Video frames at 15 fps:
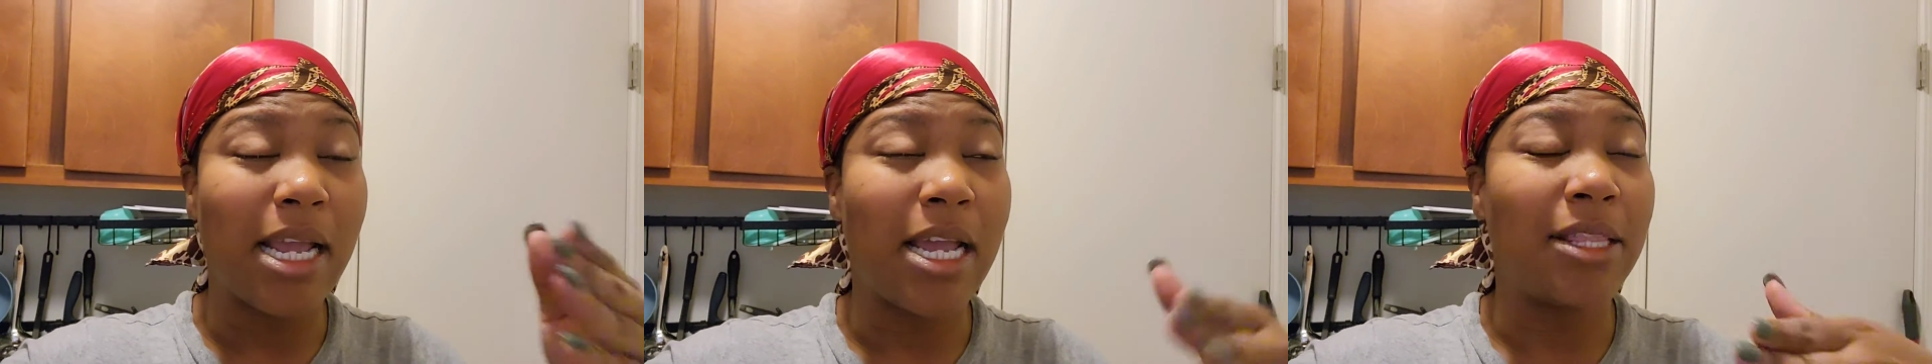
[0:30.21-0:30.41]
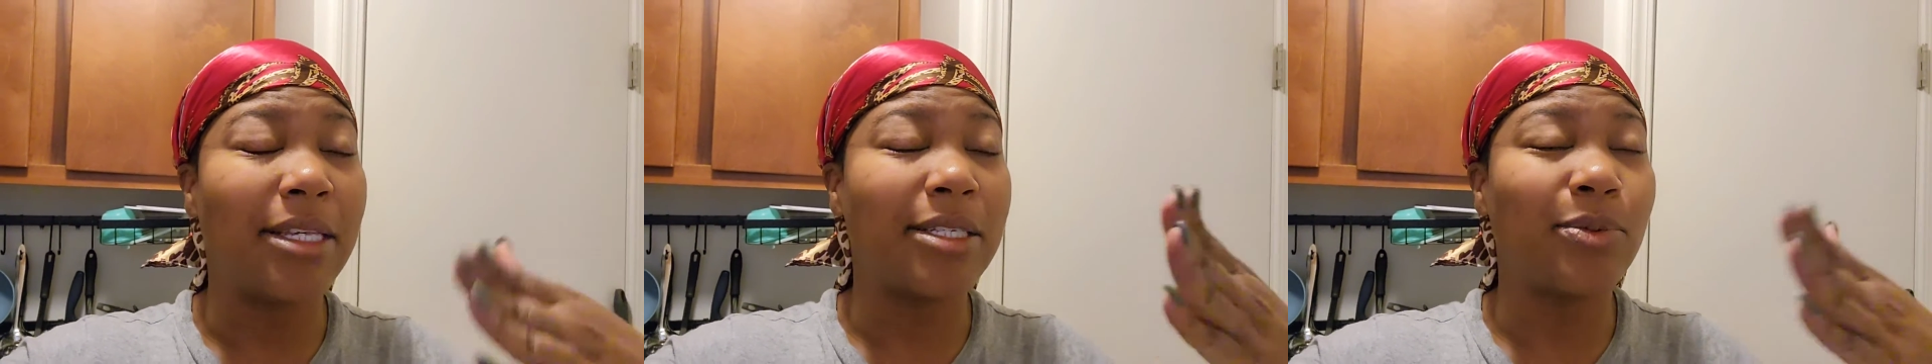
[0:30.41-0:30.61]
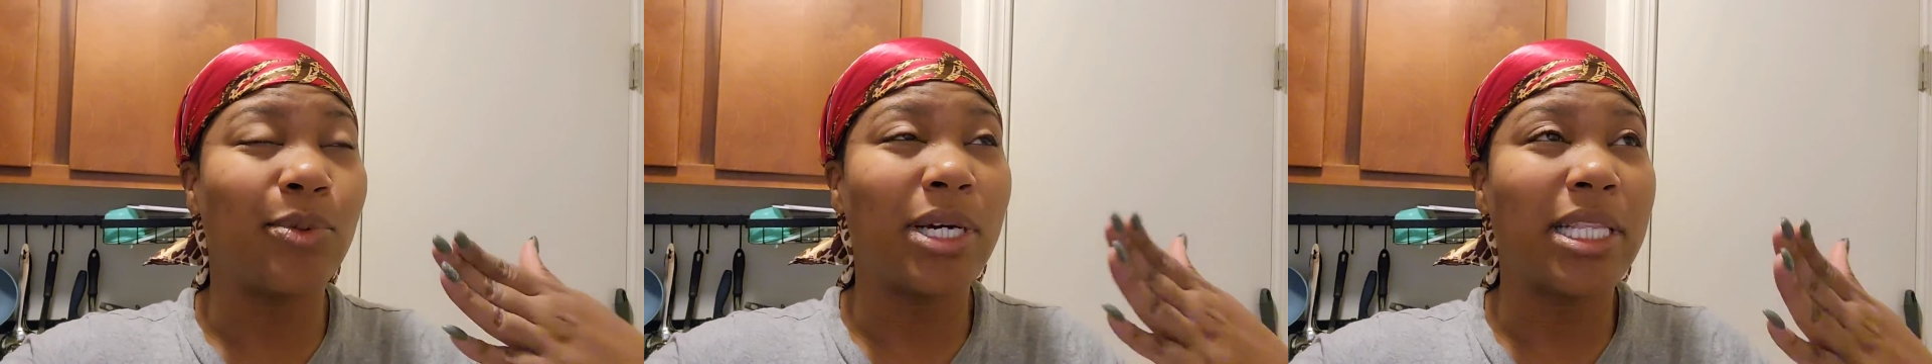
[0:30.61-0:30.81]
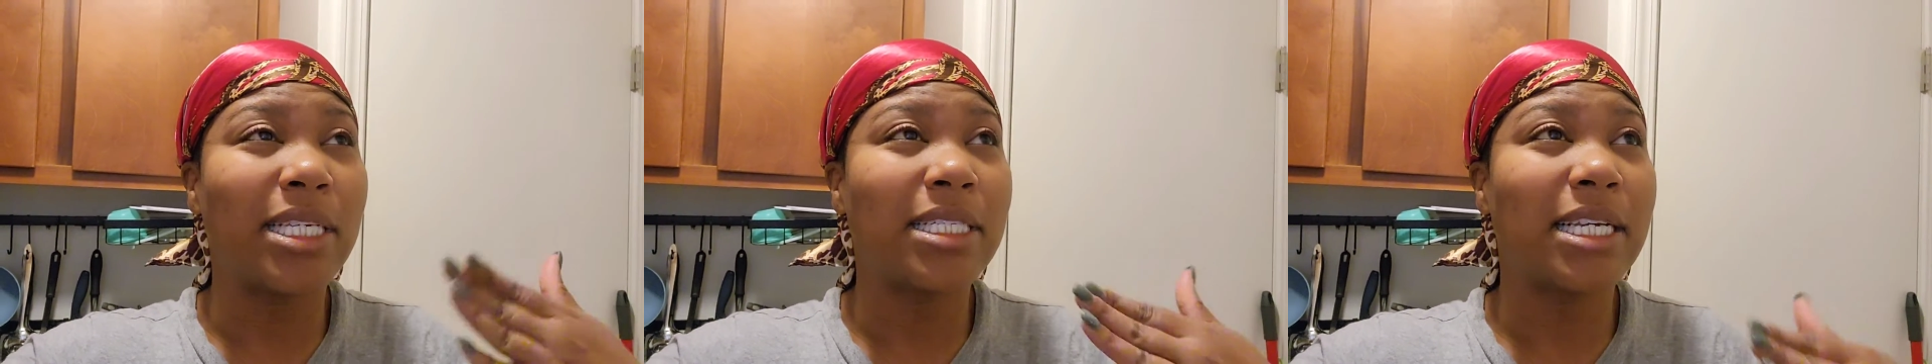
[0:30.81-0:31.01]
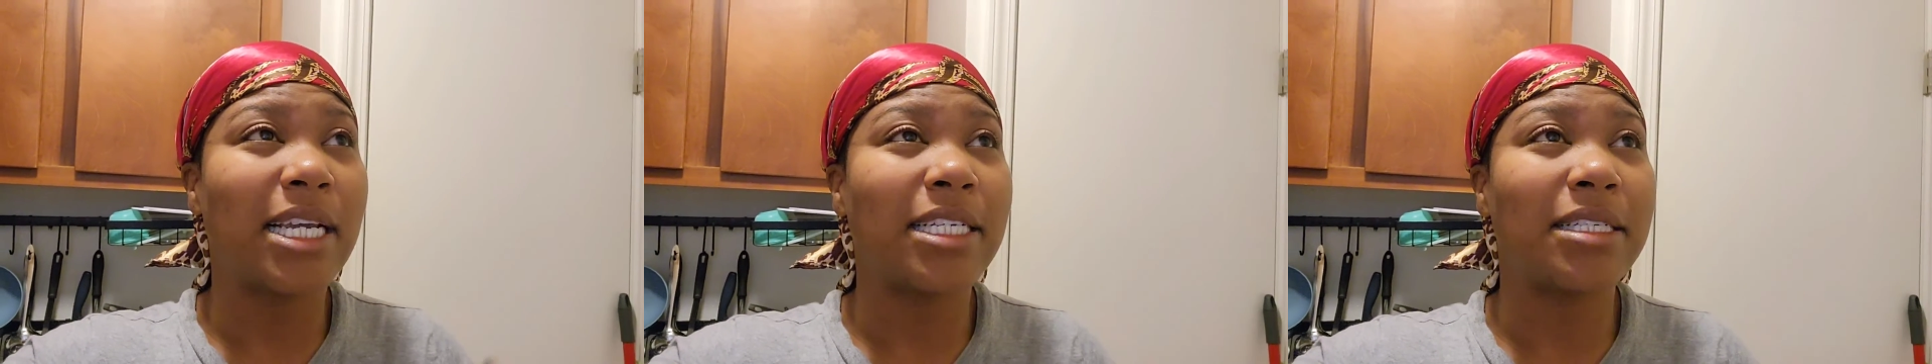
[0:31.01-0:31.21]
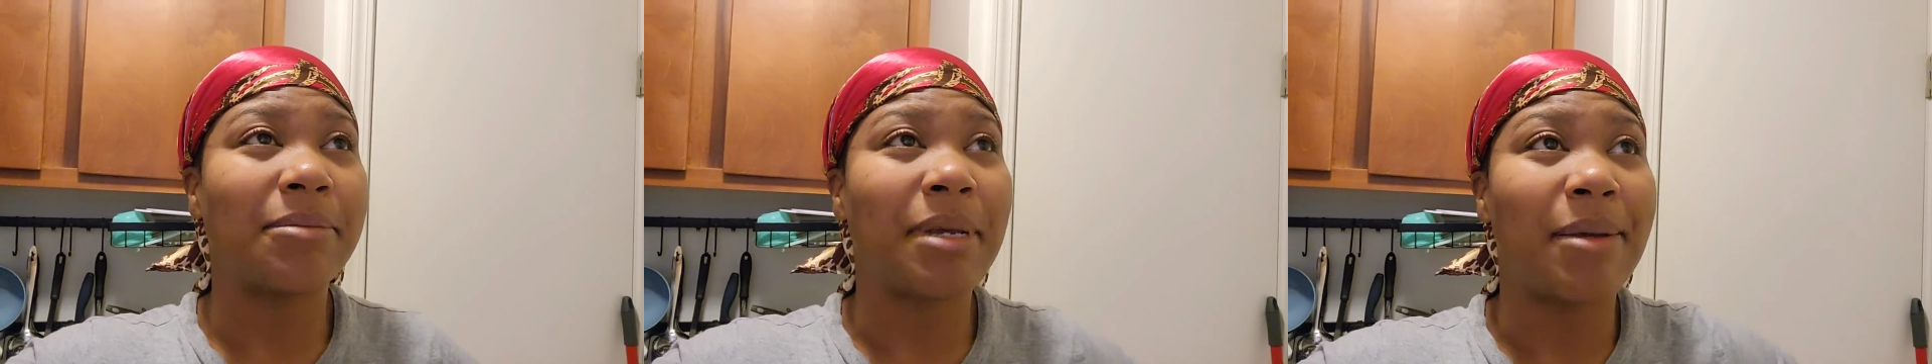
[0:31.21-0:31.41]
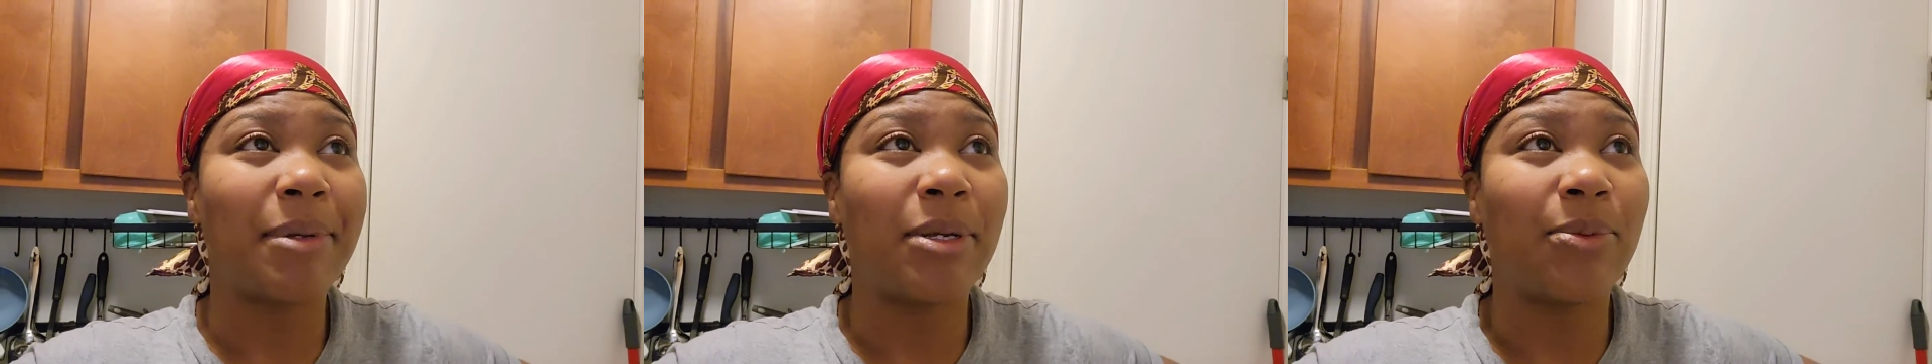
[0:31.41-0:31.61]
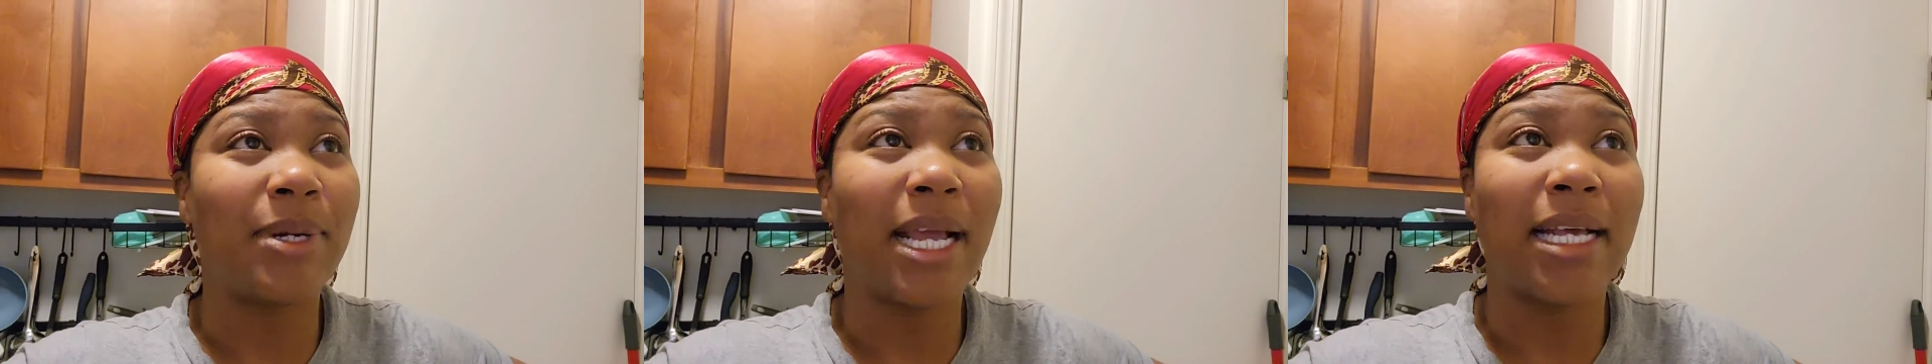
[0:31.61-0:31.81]
and this weather changing, baby,
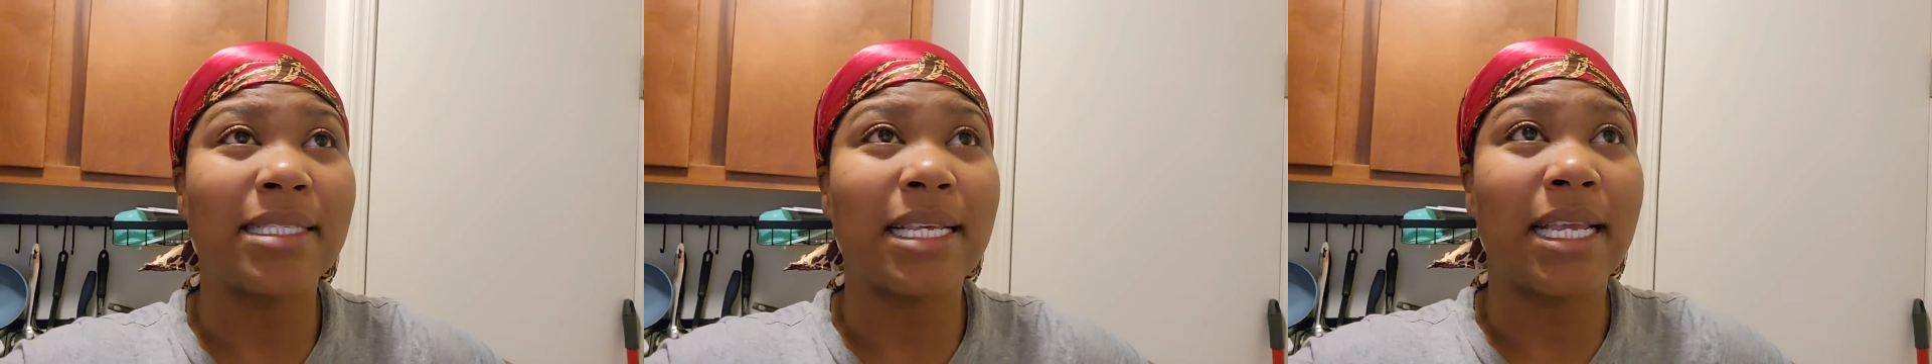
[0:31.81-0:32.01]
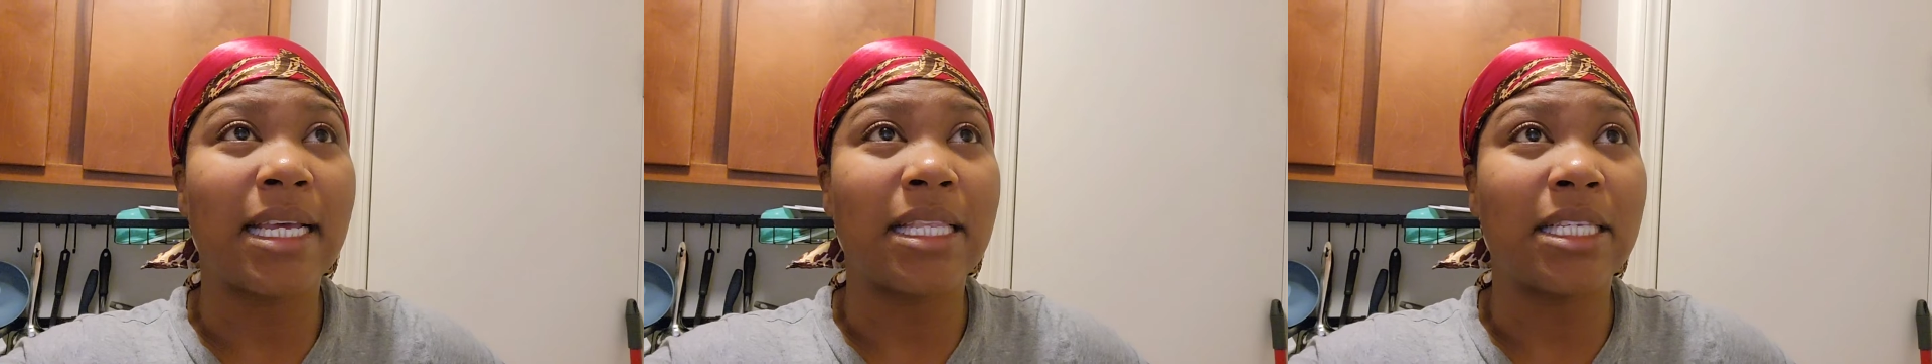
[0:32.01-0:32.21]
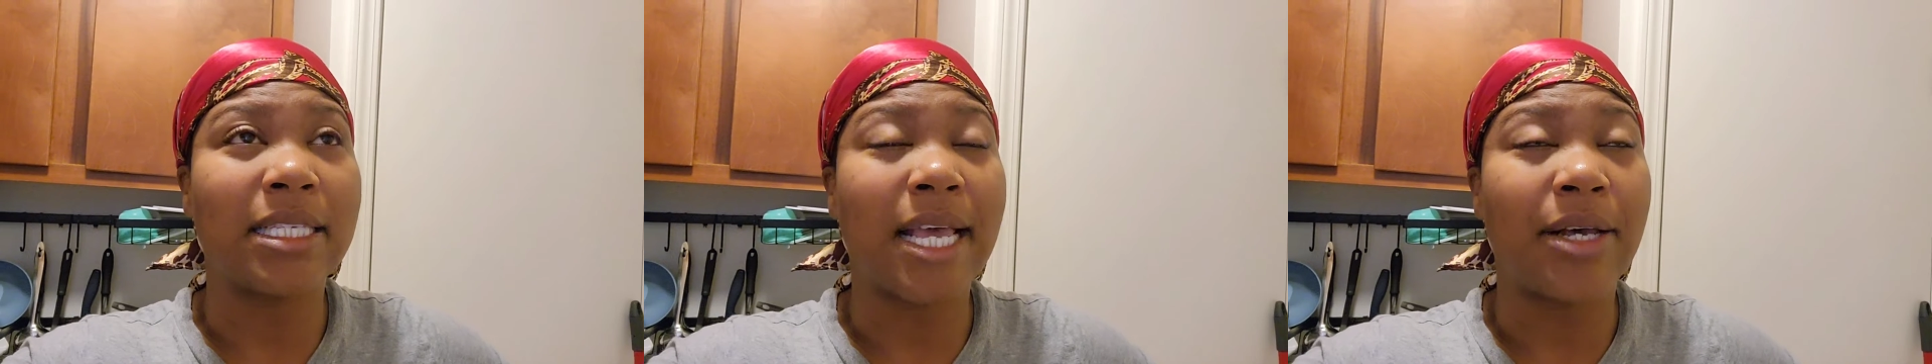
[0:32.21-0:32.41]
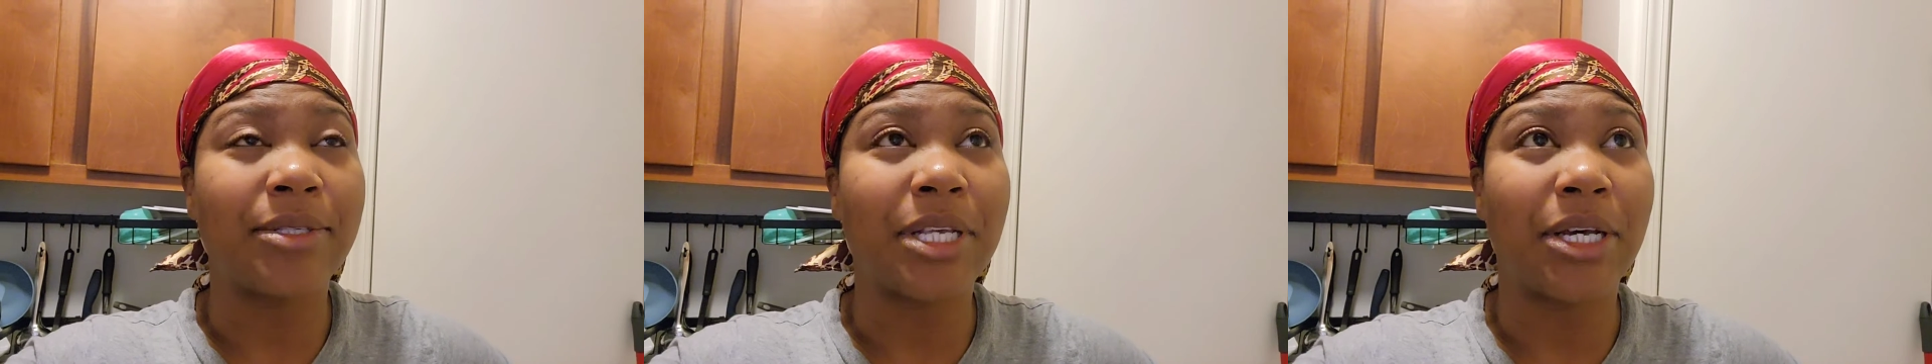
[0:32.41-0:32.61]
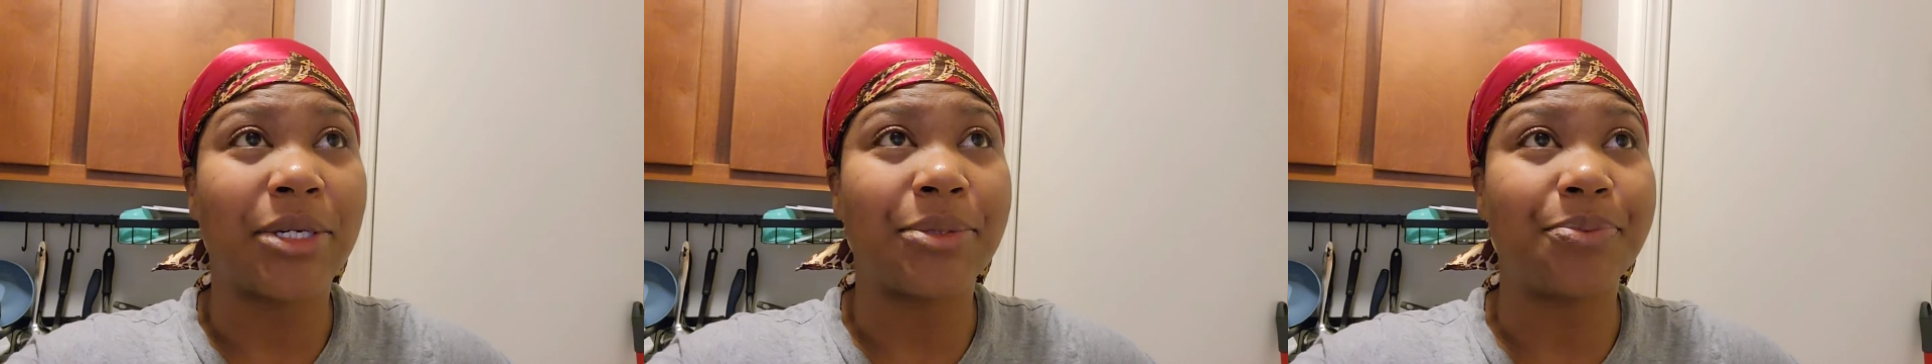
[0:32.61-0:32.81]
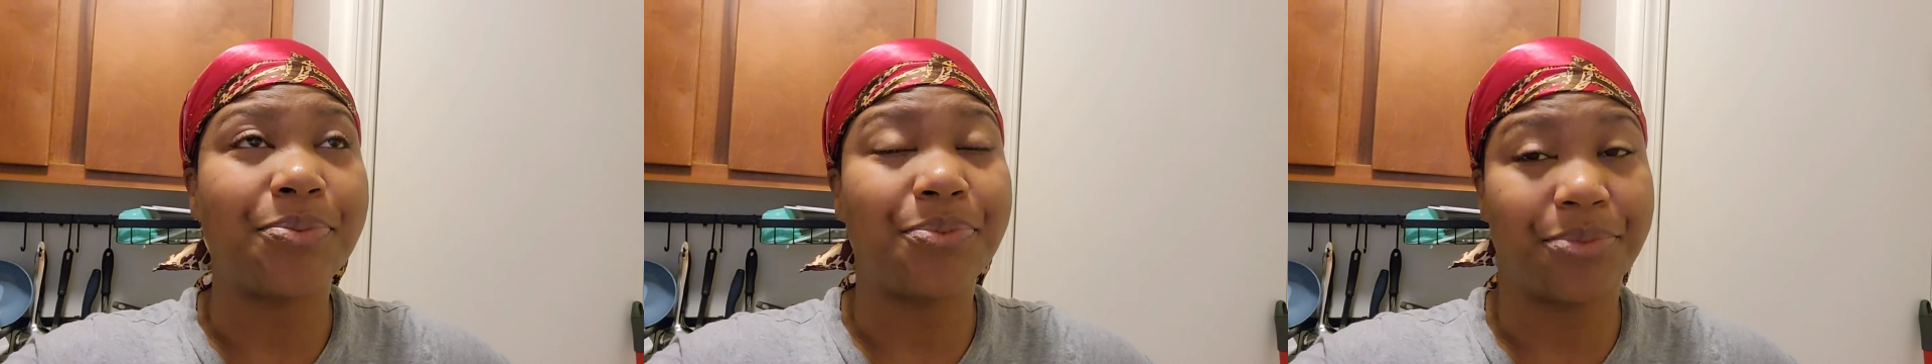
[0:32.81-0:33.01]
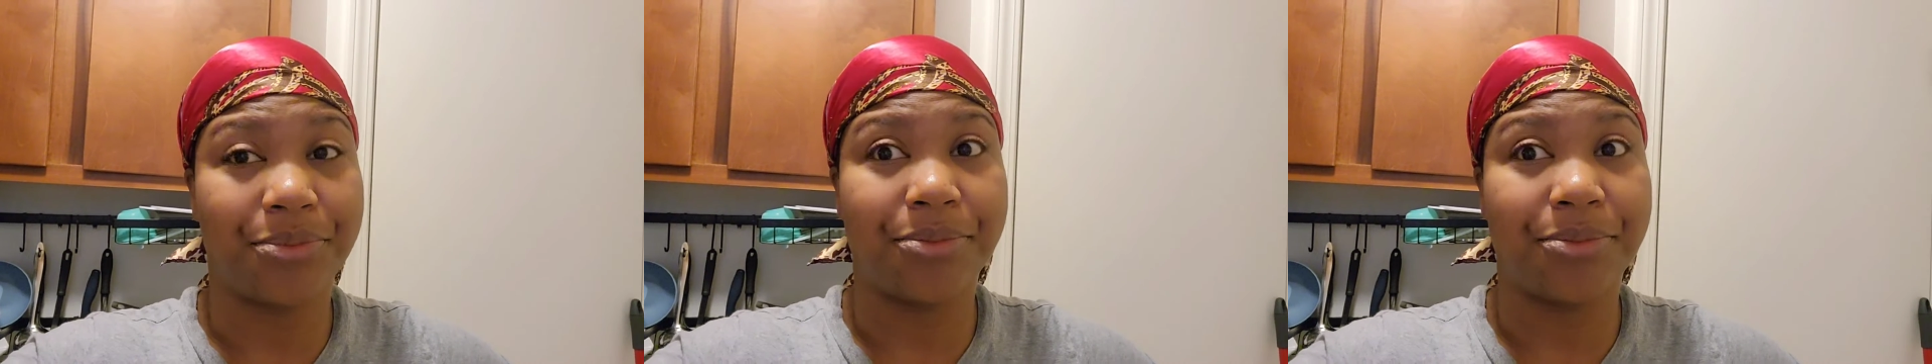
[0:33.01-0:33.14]
we gotta take care of this household.